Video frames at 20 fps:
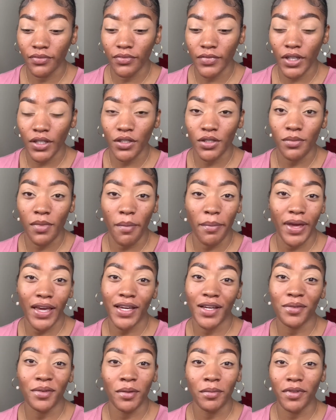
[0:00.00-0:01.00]
do my
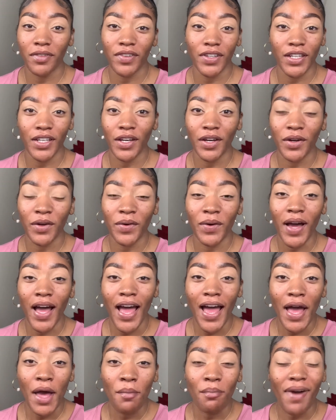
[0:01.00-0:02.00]
makeup with me video
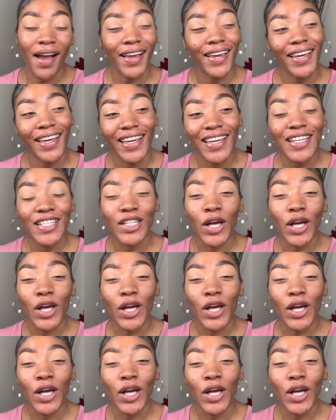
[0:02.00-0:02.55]
my kids